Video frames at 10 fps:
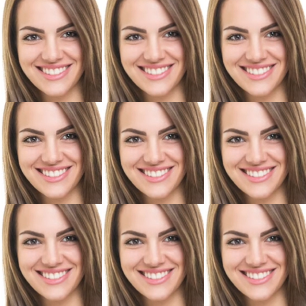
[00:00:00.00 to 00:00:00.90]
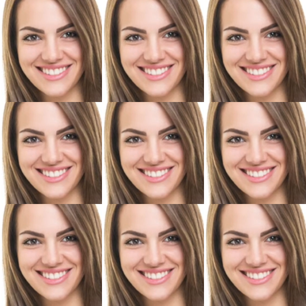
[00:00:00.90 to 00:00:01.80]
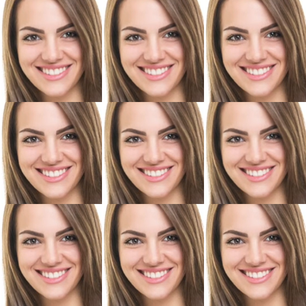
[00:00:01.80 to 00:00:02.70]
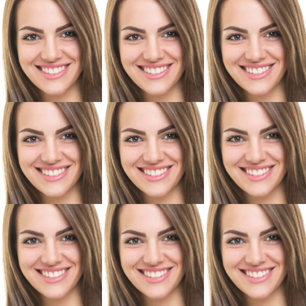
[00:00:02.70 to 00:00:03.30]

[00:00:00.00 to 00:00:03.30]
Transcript: (no one is talking)